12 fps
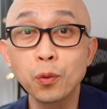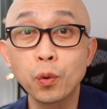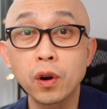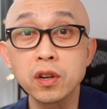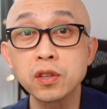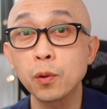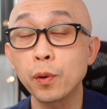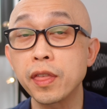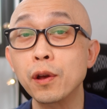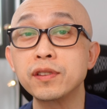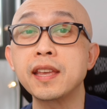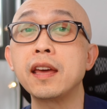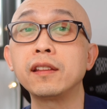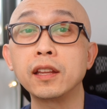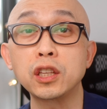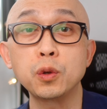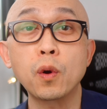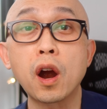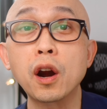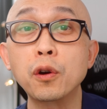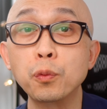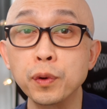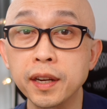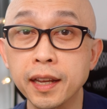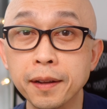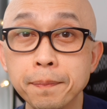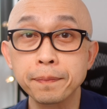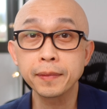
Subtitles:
words without sounding like you are reading.